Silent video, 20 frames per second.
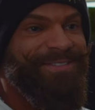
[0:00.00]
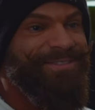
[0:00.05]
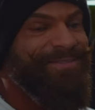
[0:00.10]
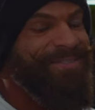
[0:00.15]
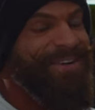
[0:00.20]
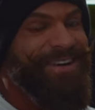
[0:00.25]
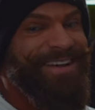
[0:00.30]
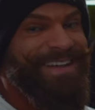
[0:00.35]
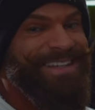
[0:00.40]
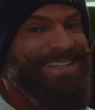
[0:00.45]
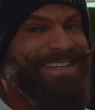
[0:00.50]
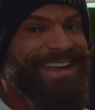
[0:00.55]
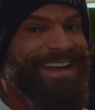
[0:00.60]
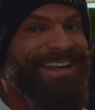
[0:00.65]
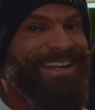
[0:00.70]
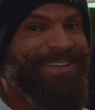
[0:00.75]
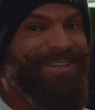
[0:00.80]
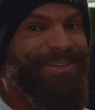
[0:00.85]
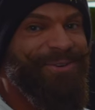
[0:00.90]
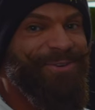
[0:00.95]
Very
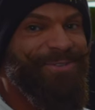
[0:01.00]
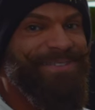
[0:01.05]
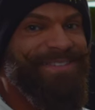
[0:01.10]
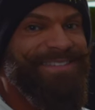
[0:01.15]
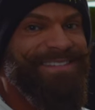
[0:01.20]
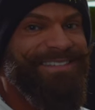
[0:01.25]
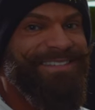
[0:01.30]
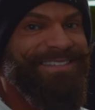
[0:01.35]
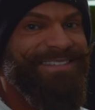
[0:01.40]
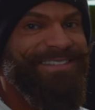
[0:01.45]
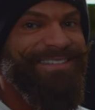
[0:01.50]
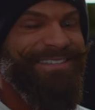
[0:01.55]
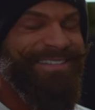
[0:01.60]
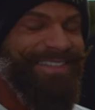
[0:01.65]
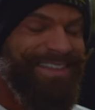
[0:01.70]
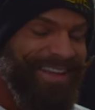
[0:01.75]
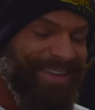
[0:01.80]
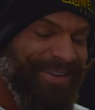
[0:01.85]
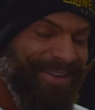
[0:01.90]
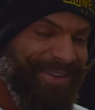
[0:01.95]
exciting news.
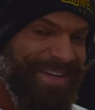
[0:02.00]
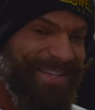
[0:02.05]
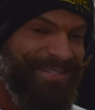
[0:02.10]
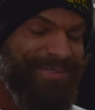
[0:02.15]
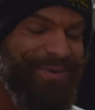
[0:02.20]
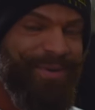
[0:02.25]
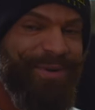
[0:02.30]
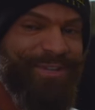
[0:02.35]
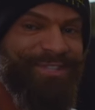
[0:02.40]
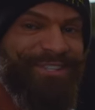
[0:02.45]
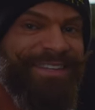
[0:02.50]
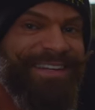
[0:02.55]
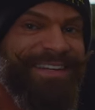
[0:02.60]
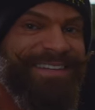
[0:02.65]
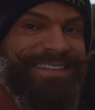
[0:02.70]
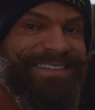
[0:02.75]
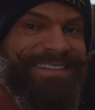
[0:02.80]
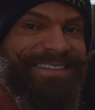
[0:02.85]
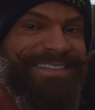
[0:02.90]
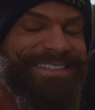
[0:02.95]
Thank you guys for watching
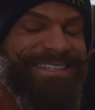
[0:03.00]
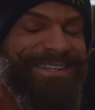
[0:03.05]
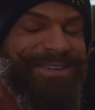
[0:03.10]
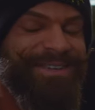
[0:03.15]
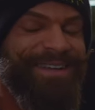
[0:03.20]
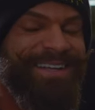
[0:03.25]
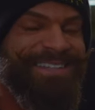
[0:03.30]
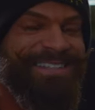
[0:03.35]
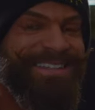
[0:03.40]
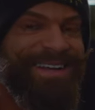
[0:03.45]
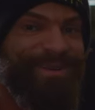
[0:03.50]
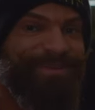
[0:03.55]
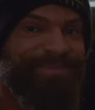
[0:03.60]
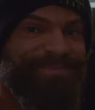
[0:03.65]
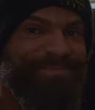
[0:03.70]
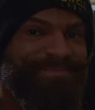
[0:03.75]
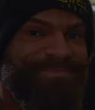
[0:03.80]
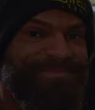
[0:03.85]
and see you next time.